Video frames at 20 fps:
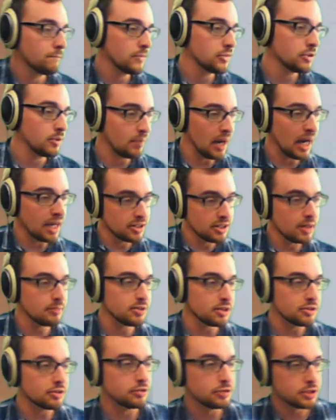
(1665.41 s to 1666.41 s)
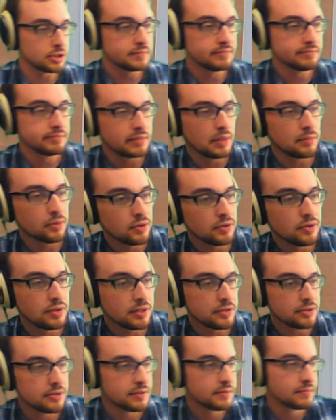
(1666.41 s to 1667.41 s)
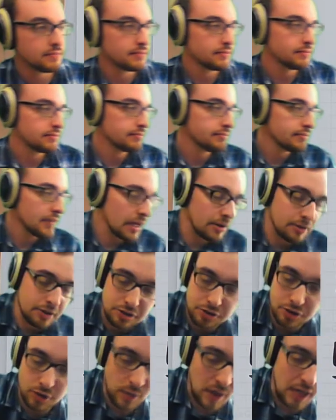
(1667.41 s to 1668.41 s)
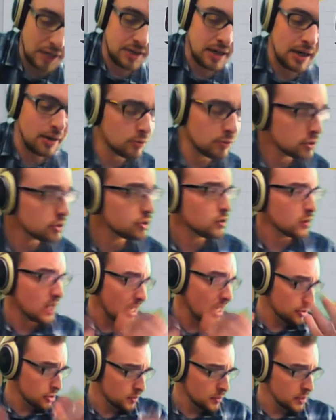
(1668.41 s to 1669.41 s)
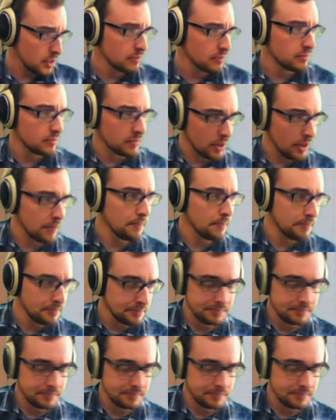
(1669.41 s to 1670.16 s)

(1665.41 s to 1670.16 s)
So by substitution, I'm doing this. I don't need you to write that. We're just doing algebra, okay?